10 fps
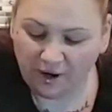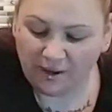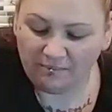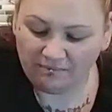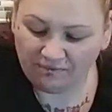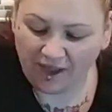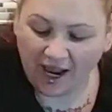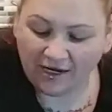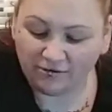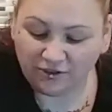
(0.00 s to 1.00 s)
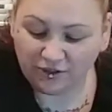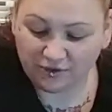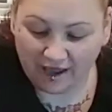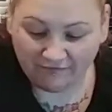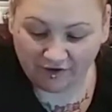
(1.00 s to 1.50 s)
Well, I don't do
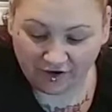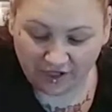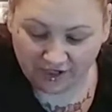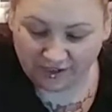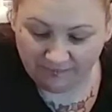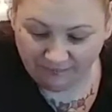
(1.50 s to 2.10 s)
that very good.